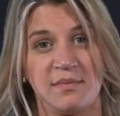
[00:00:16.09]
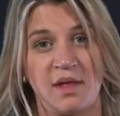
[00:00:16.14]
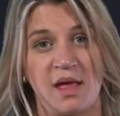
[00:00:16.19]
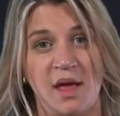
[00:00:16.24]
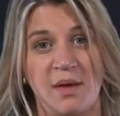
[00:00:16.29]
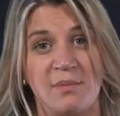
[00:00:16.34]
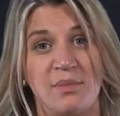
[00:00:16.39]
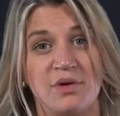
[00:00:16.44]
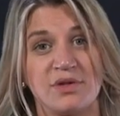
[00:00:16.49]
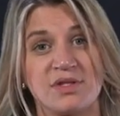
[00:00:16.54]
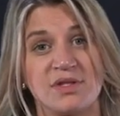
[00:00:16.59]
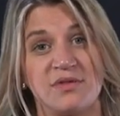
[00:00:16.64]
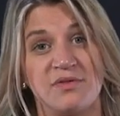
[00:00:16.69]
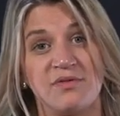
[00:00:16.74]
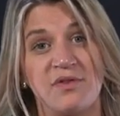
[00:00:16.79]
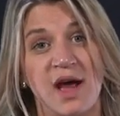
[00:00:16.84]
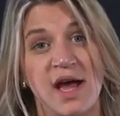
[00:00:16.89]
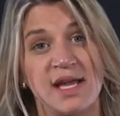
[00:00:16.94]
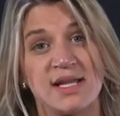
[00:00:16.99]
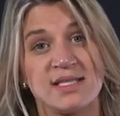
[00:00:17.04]
and both
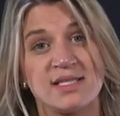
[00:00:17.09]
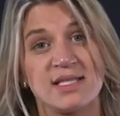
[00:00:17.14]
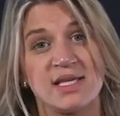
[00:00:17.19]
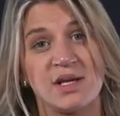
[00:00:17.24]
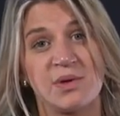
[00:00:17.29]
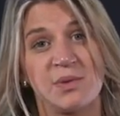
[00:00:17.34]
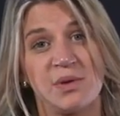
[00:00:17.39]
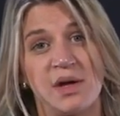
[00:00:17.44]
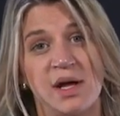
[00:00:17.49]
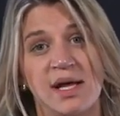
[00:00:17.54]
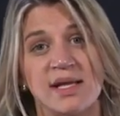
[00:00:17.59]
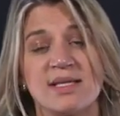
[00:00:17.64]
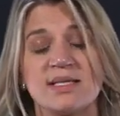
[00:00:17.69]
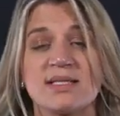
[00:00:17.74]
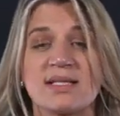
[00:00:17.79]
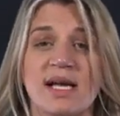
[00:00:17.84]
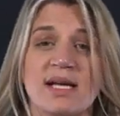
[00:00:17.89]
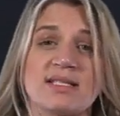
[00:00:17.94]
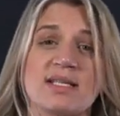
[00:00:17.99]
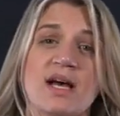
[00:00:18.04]
define SQL and
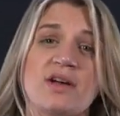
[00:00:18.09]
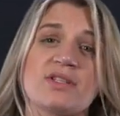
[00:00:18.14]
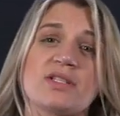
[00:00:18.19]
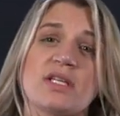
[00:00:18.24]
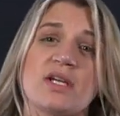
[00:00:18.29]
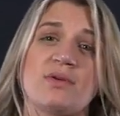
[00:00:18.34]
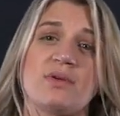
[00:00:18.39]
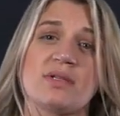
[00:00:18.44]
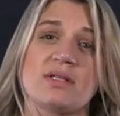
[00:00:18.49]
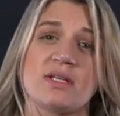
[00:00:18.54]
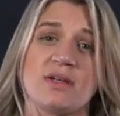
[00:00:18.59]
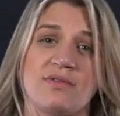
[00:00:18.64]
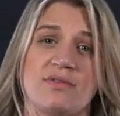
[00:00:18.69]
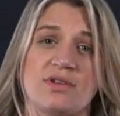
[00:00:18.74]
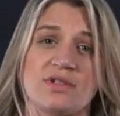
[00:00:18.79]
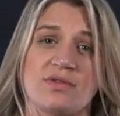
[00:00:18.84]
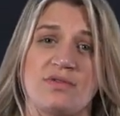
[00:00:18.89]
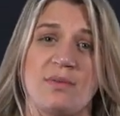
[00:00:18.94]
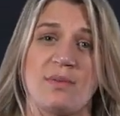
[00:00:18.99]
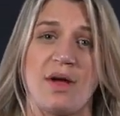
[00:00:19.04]
discuss how SQL
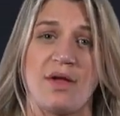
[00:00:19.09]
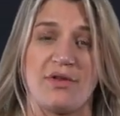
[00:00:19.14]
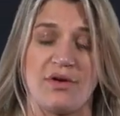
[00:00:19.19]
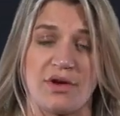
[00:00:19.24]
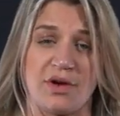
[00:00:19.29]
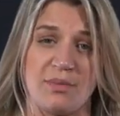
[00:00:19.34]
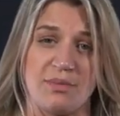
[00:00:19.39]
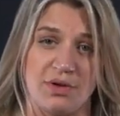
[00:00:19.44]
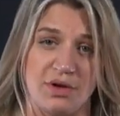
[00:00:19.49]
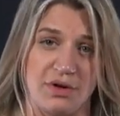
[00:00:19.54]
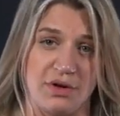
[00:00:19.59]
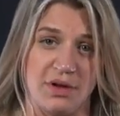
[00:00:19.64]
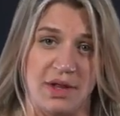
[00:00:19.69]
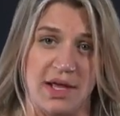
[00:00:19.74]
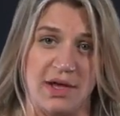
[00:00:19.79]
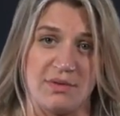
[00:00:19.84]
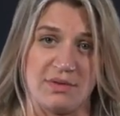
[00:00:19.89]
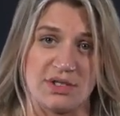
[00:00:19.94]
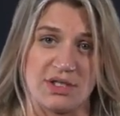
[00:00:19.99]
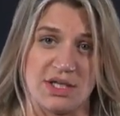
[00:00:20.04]
differs from other computer
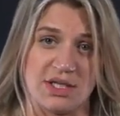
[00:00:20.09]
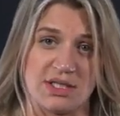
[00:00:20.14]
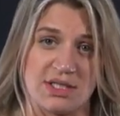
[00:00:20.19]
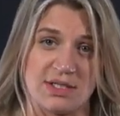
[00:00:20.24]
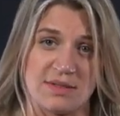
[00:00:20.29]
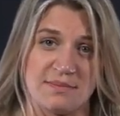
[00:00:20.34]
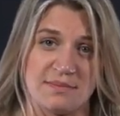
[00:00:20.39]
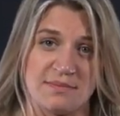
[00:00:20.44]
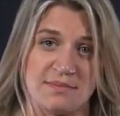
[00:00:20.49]
languages.